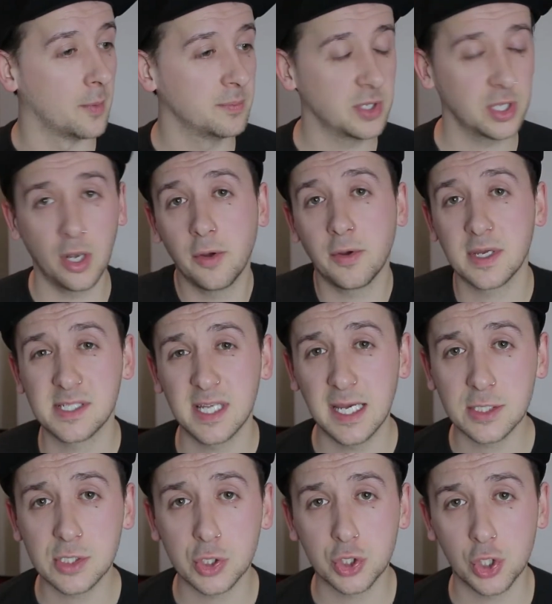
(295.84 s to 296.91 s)
you know, because it
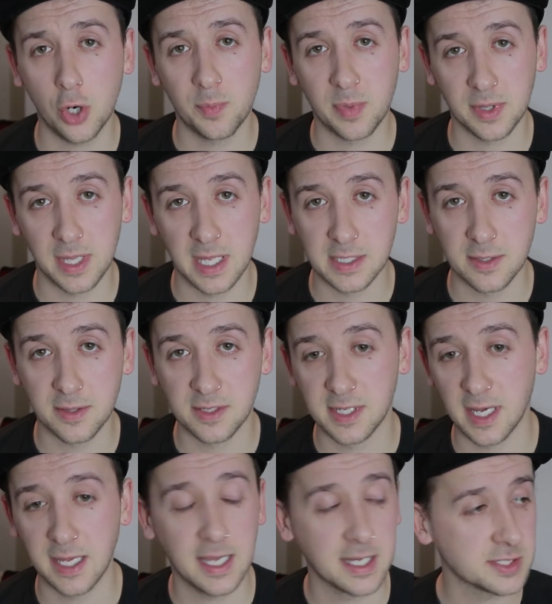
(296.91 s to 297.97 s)
is a job at the end of the
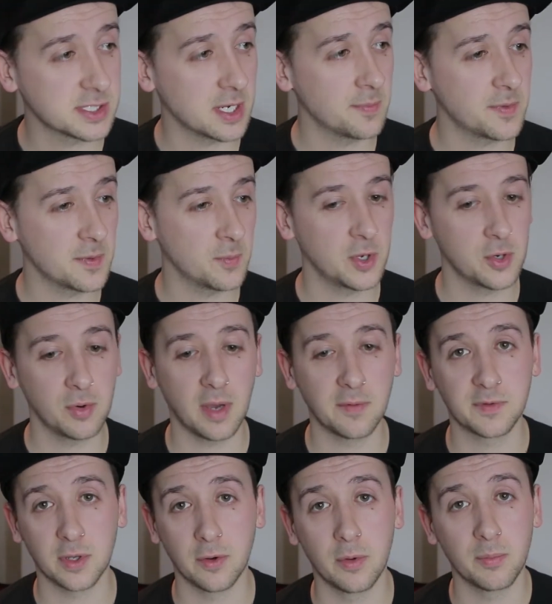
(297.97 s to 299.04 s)
day. It's something we all love
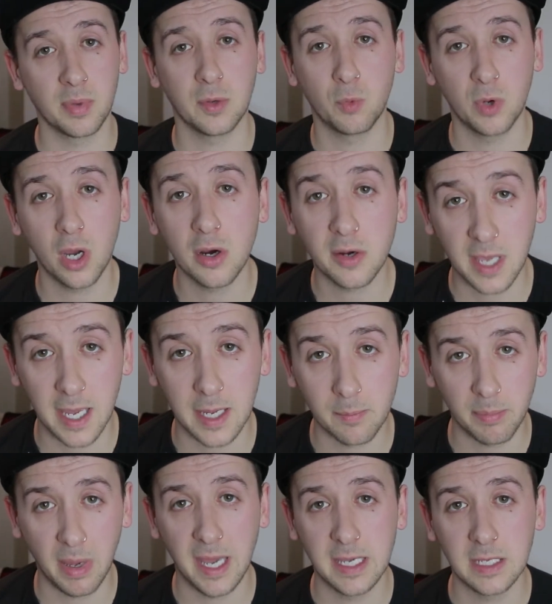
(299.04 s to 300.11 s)
doing, but we are getting
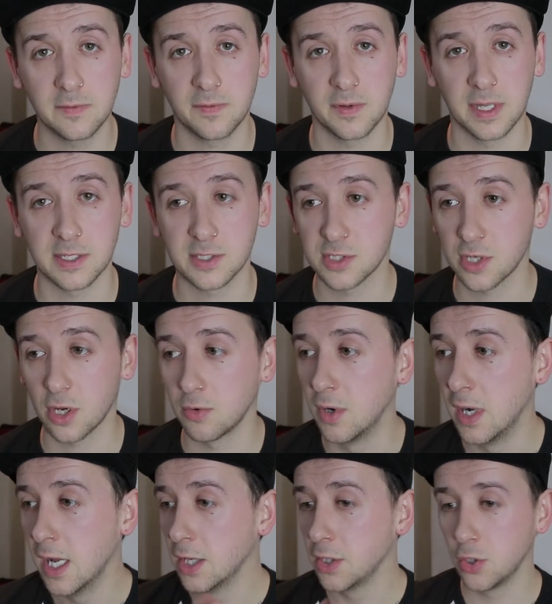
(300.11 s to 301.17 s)
paid for this, so
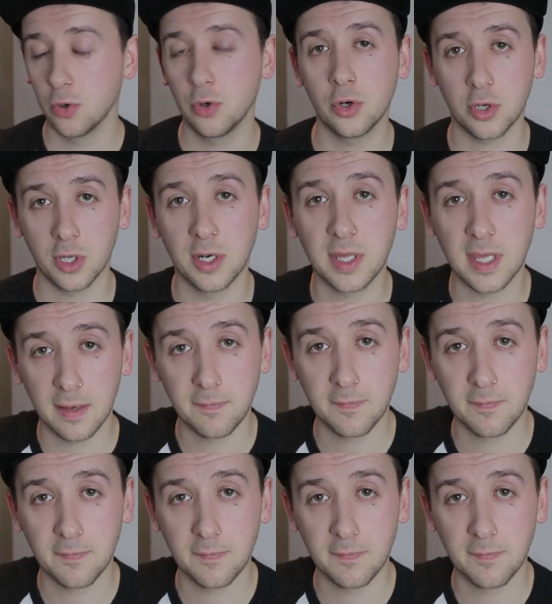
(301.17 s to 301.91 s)
you're not going to get